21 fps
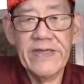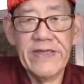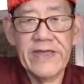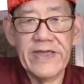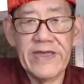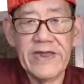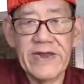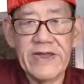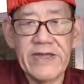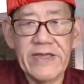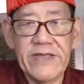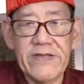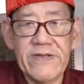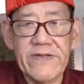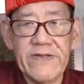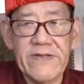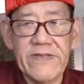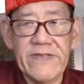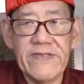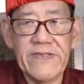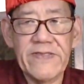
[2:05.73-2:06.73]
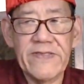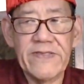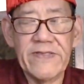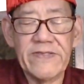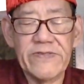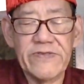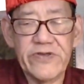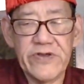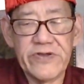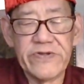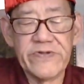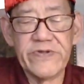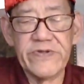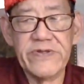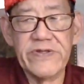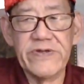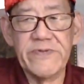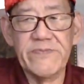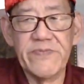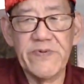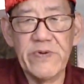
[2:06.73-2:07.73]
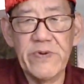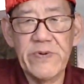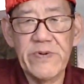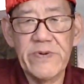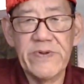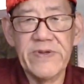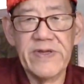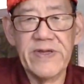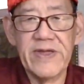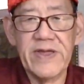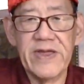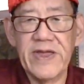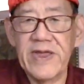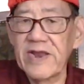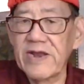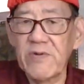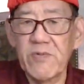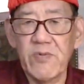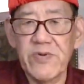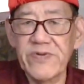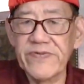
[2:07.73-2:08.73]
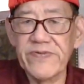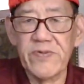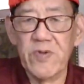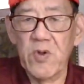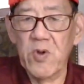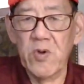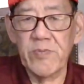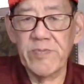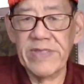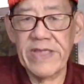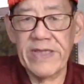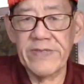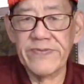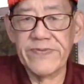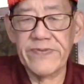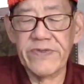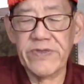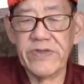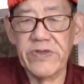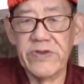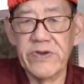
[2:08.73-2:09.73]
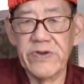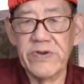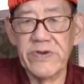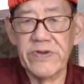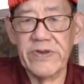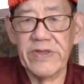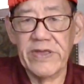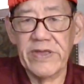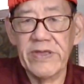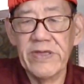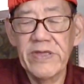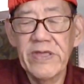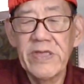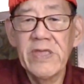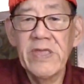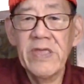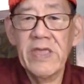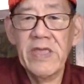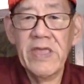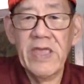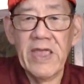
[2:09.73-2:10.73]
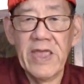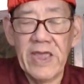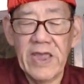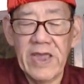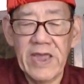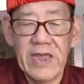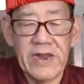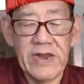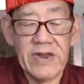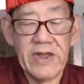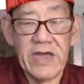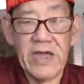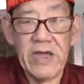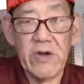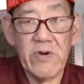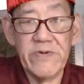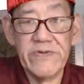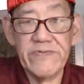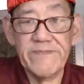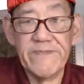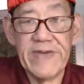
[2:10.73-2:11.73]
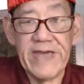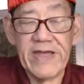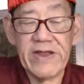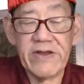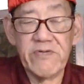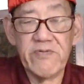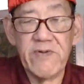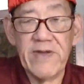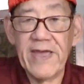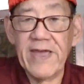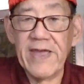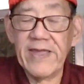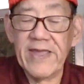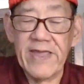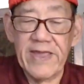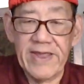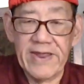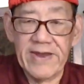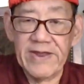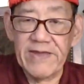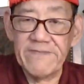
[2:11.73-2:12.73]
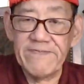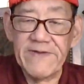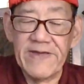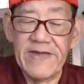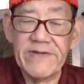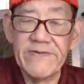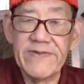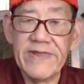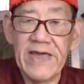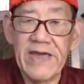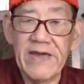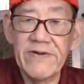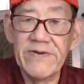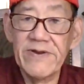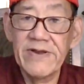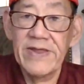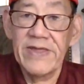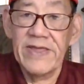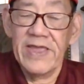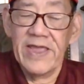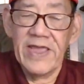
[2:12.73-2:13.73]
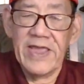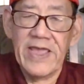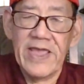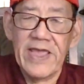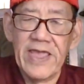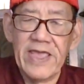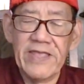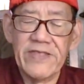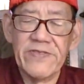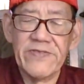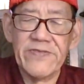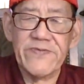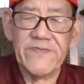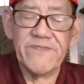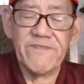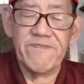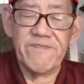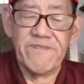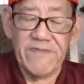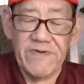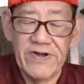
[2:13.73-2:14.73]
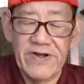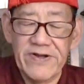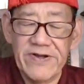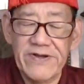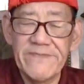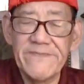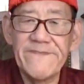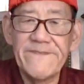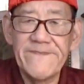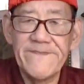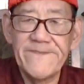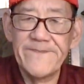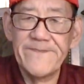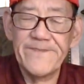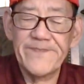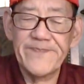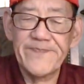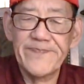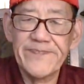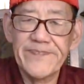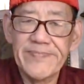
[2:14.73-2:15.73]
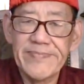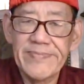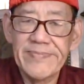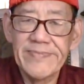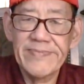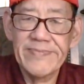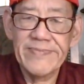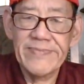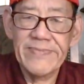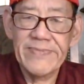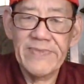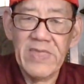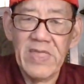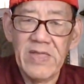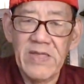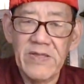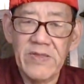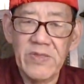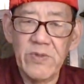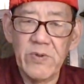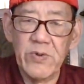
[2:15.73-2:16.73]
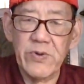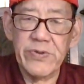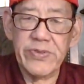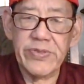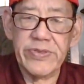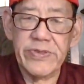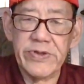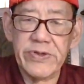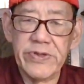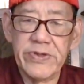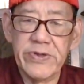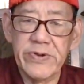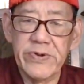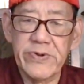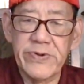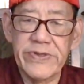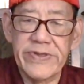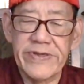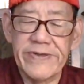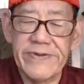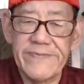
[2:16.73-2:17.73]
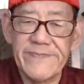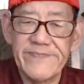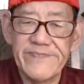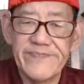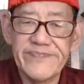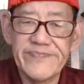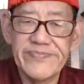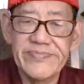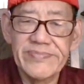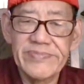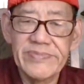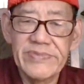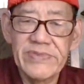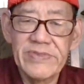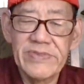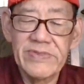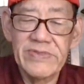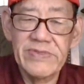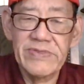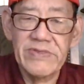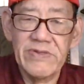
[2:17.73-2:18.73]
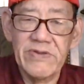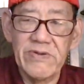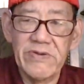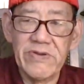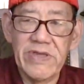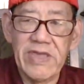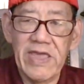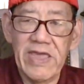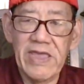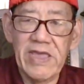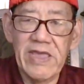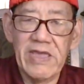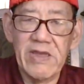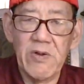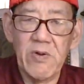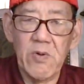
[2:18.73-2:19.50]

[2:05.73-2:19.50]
And I checked the number, and it wasn't Homeland Security. And I always backtracked, and I found out it's from North Dakota. Okay?